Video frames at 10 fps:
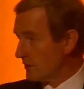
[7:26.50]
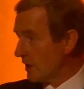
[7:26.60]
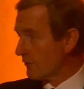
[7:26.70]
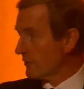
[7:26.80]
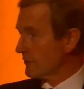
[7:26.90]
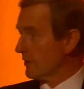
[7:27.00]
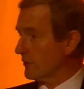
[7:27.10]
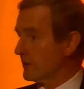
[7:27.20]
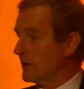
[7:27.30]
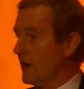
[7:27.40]
debt
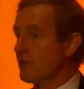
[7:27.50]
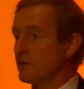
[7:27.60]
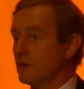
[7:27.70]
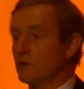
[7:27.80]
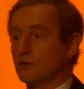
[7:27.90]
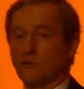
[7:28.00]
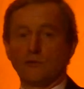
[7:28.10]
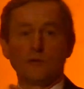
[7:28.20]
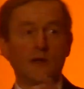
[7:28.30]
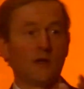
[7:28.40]
restrictions, everything to do
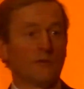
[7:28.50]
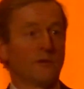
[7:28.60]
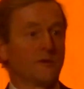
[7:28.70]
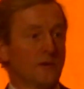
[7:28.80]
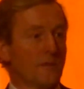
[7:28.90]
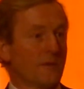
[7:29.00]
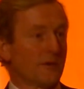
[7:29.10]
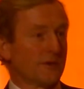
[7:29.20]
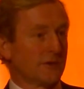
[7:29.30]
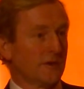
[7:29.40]
with
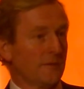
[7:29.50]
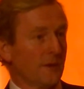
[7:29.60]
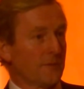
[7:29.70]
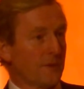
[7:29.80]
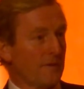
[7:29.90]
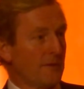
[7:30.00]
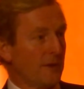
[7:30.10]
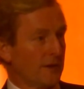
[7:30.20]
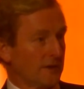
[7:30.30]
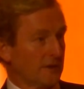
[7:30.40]
numbers and
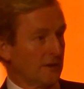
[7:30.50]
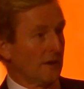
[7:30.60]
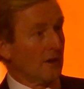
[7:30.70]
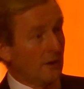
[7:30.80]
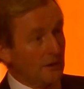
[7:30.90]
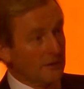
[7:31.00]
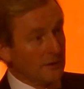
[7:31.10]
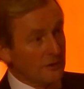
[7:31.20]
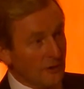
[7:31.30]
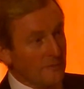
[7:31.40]
probabilities. All the
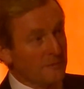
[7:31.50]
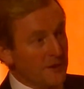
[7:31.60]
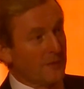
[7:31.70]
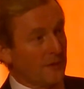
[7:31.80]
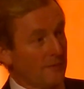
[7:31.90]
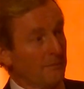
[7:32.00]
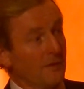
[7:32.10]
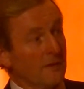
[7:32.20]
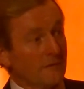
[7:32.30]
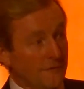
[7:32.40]
young people,
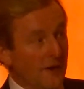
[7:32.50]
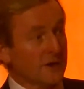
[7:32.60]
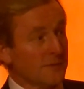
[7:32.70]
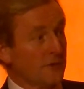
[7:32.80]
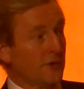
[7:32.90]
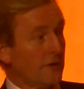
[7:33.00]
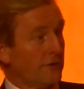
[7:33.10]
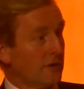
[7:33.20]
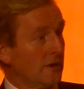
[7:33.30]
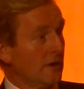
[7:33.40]
the vast
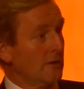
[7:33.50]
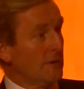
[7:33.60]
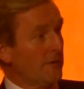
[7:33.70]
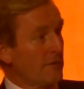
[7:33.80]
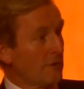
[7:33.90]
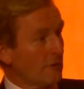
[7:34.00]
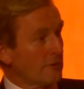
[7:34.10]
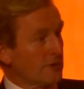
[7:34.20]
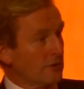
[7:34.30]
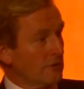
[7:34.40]
majority will be from our
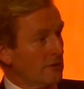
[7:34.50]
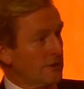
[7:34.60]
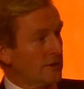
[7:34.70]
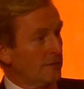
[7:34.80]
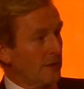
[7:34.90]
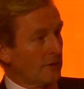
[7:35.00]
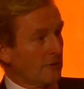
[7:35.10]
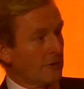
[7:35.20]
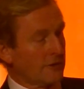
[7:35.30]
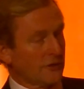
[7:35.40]
own schools and
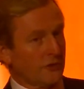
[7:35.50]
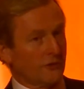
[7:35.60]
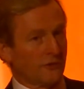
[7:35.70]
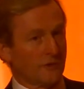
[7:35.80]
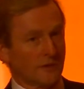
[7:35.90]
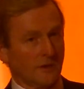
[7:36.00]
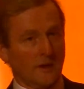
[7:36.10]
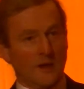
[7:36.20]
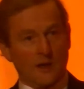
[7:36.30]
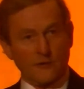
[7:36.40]
our own institutions.
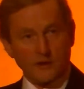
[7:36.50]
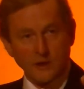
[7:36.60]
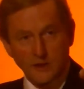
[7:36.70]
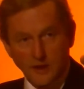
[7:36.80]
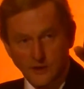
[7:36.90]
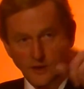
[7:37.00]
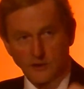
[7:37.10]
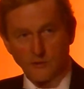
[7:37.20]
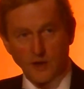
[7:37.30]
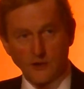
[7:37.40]
I recognise
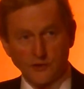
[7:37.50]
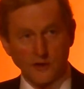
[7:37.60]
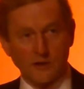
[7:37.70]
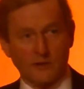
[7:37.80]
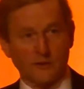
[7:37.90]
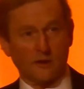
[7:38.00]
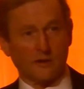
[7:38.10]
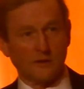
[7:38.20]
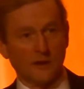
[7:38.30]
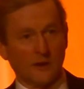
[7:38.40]
NUIG down
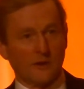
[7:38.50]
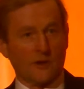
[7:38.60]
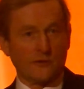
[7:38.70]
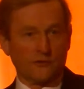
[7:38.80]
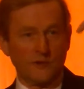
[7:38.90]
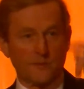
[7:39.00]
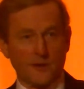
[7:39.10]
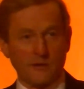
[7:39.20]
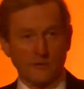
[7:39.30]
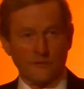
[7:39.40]
here. Dr. Jim
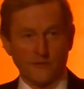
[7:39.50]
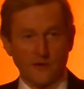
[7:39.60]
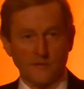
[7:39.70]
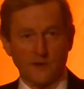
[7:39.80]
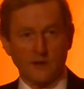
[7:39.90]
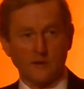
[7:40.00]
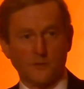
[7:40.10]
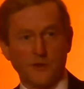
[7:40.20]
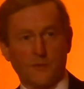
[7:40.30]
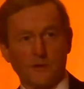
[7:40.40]
Brown, a good friend of mine, is
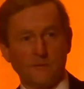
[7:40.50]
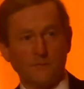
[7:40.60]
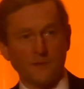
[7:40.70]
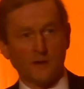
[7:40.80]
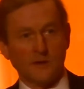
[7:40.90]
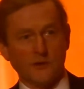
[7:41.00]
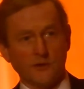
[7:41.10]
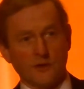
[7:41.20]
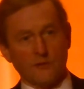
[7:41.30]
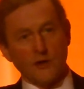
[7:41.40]

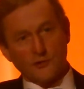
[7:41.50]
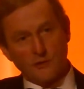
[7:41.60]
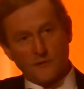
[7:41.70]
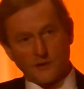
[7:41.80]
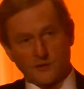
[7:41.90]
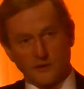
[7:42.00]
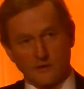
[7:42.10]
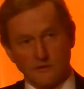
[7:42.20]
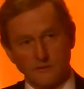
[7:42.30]
a great university.